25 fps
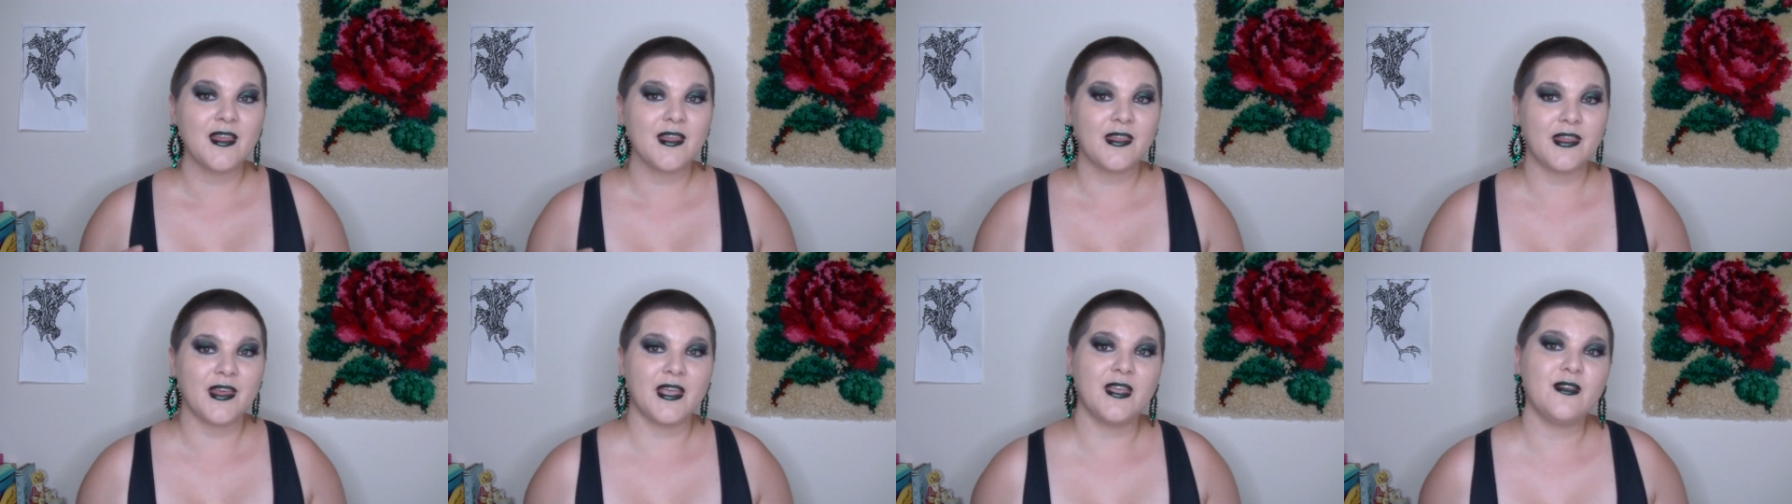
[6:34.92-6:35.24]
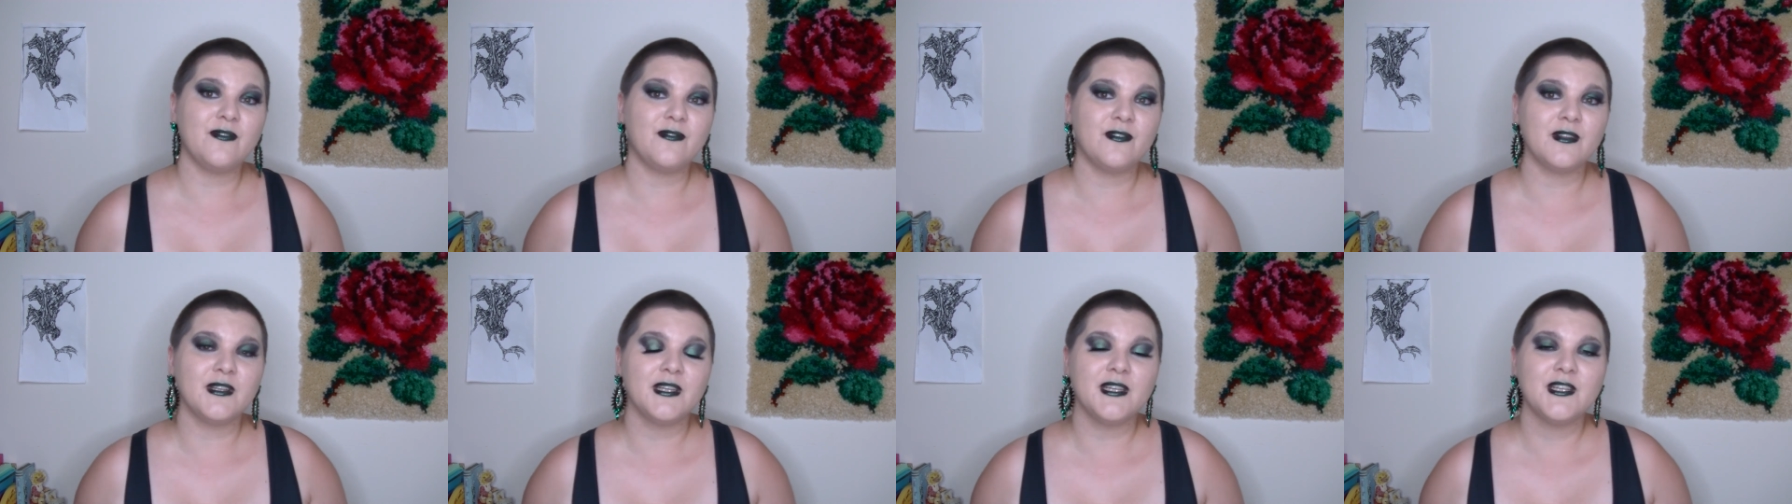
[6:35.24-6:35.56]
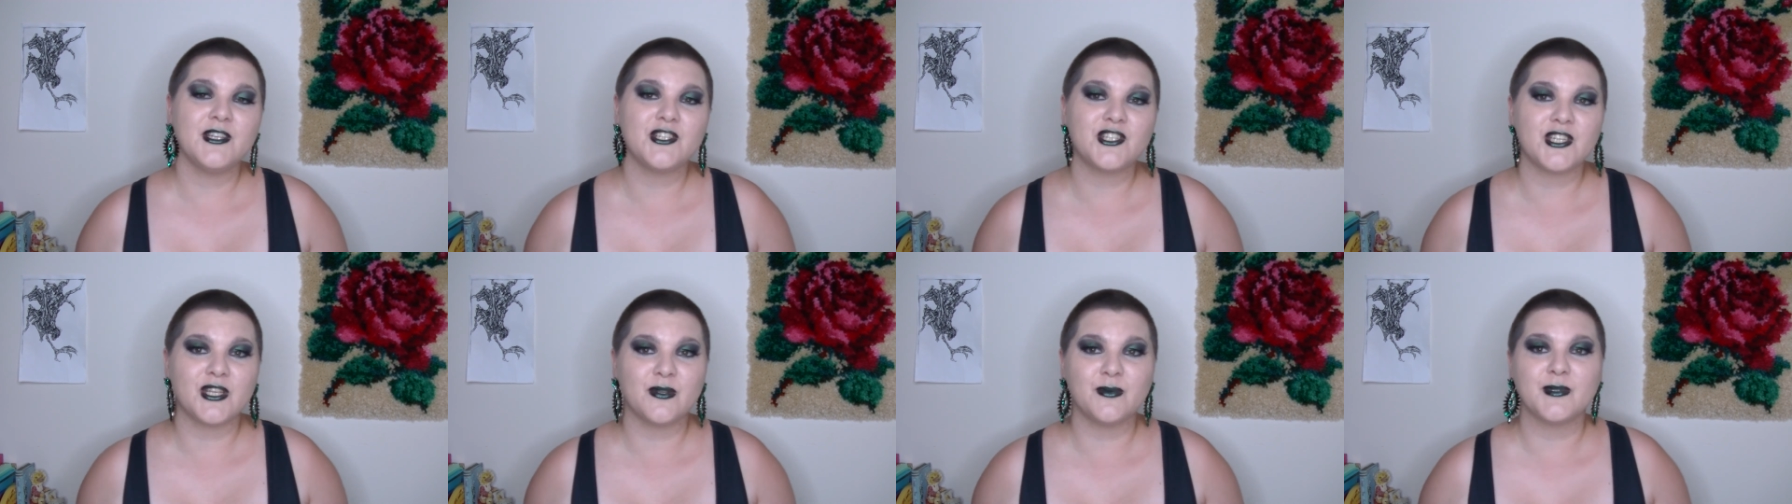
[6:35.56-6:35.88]
Thankfully,
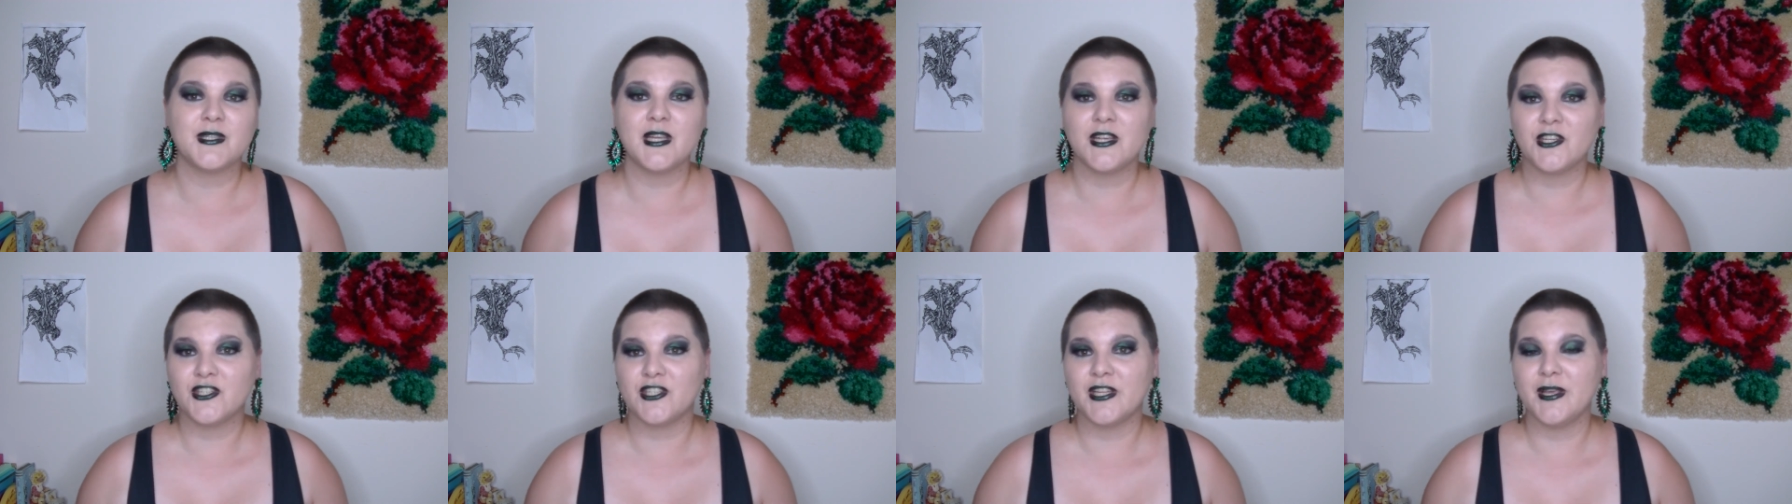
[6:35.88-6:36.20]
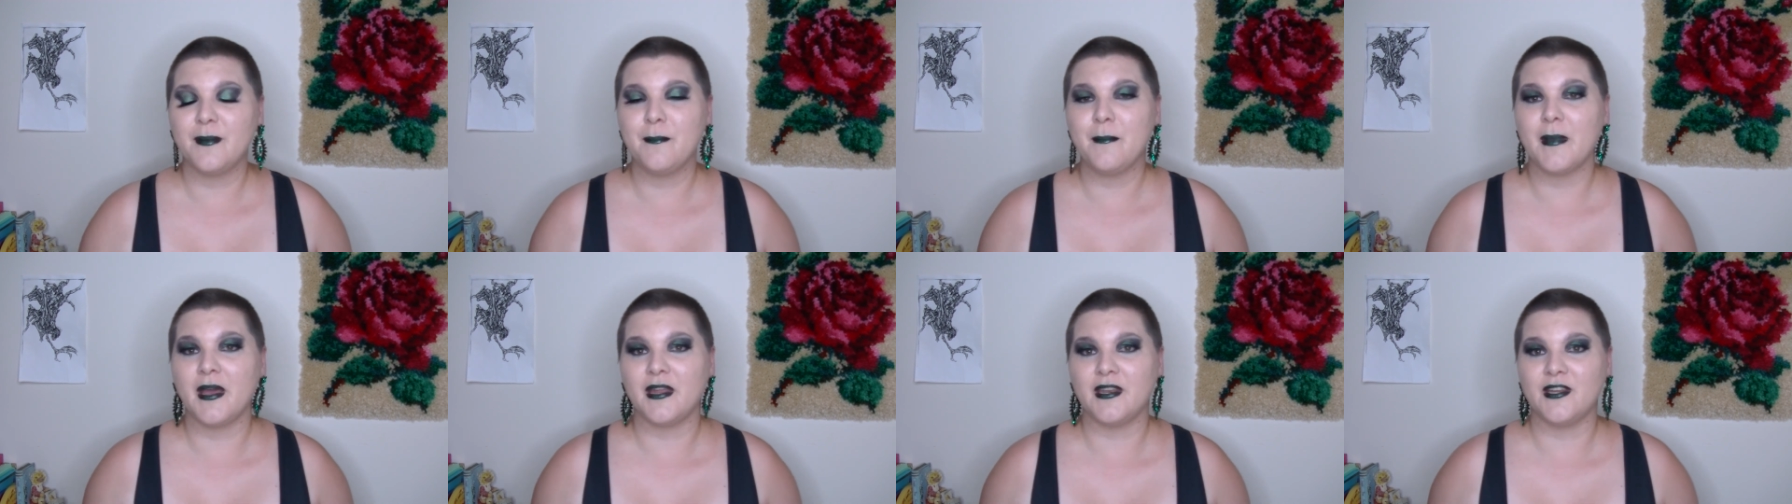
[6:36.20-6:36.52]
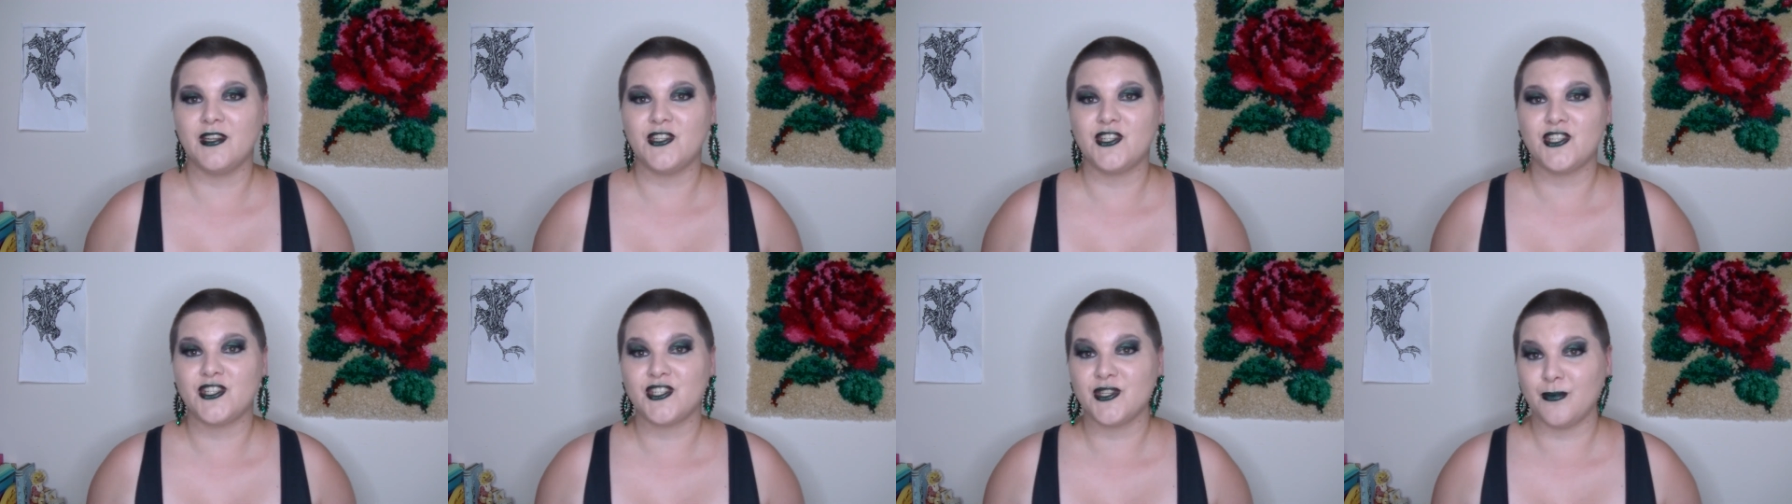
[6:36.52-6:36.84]
she was actually
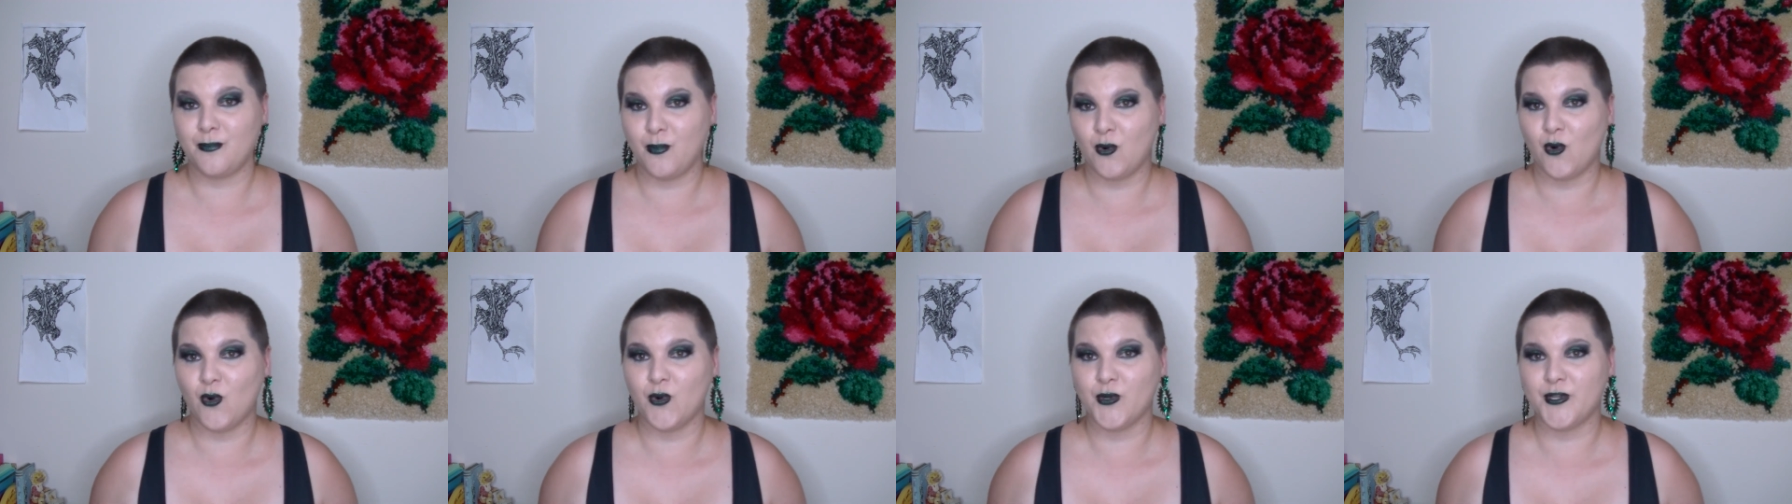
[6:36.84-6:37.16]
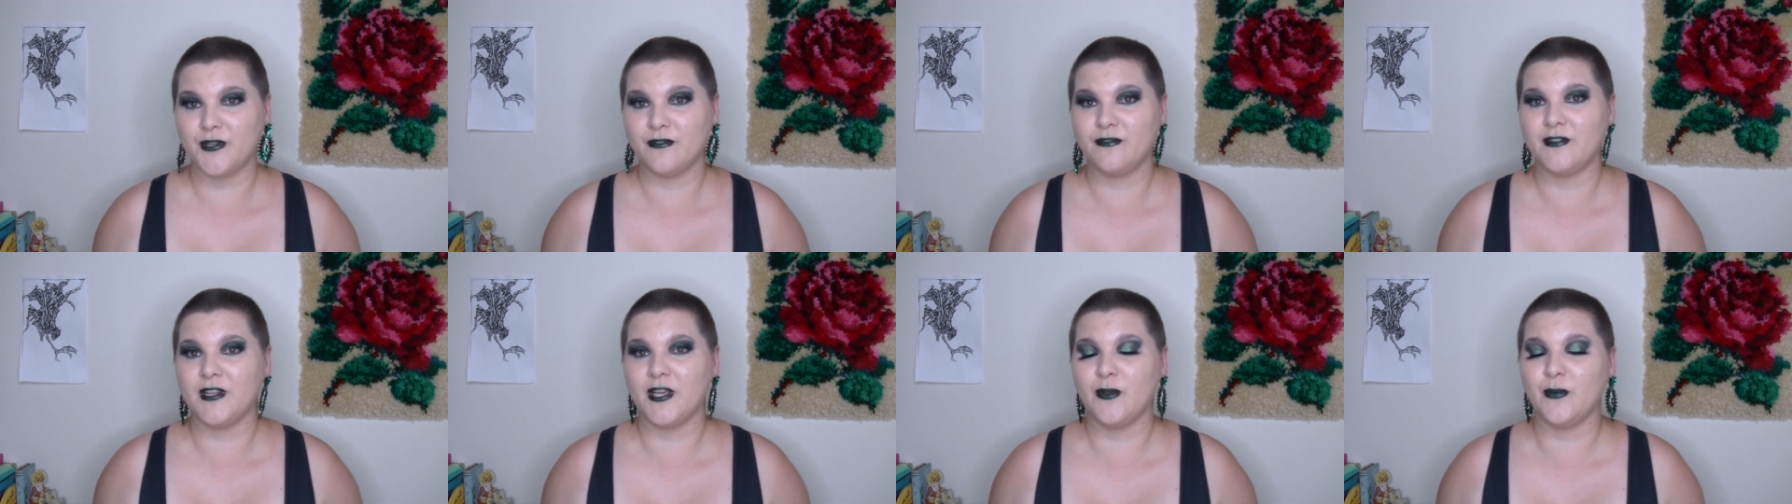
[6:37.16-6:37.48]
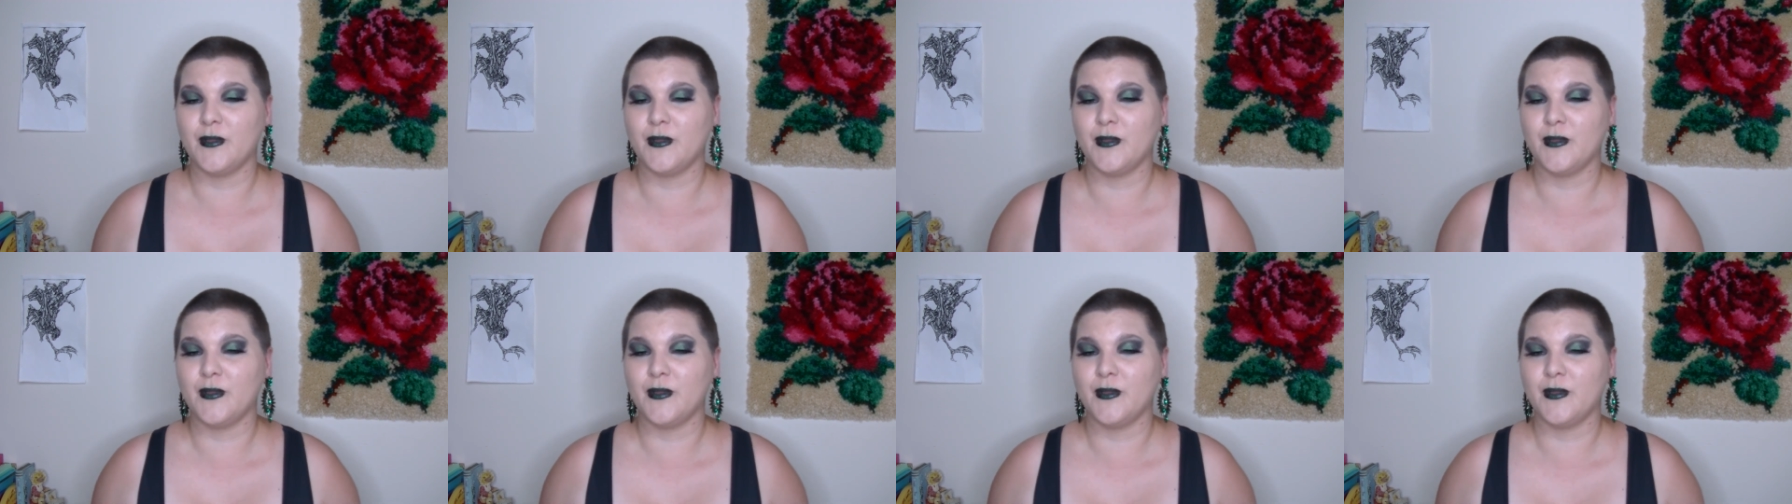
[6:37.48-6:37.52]
managed supportively